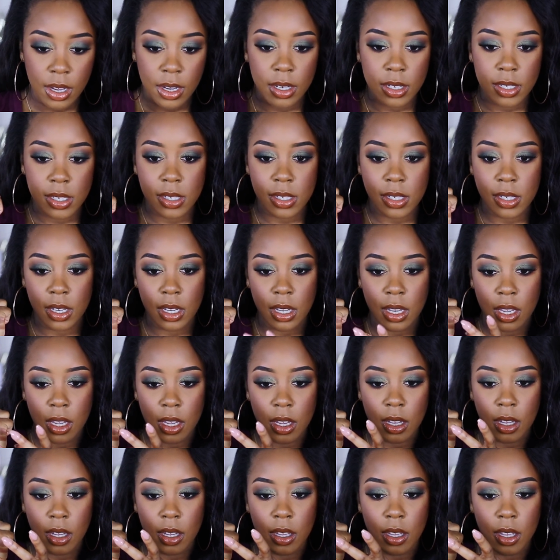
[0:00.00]
see
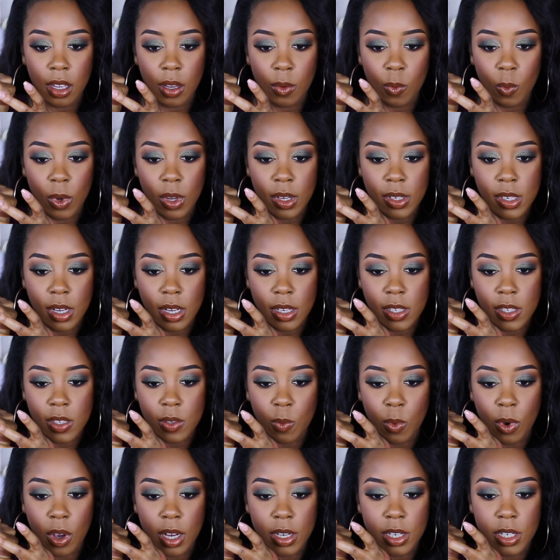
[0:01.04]
it good once I
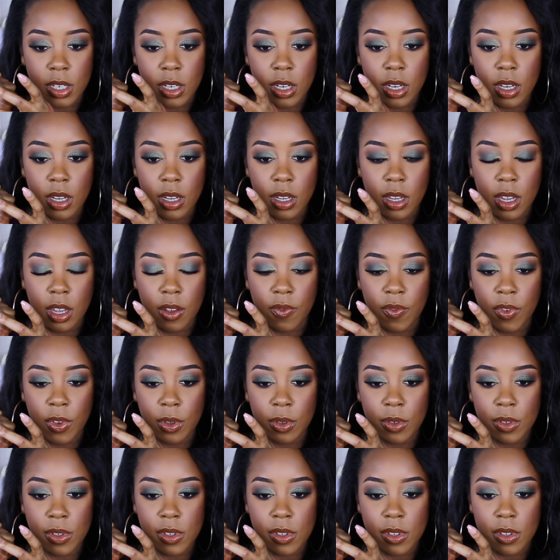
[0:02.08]
swatch it. It
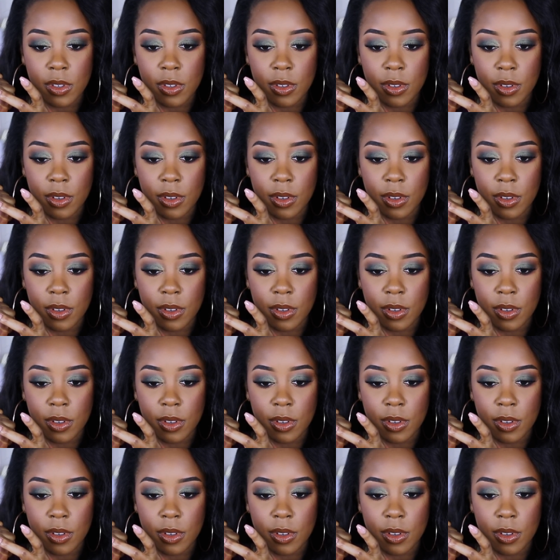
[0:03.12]
feels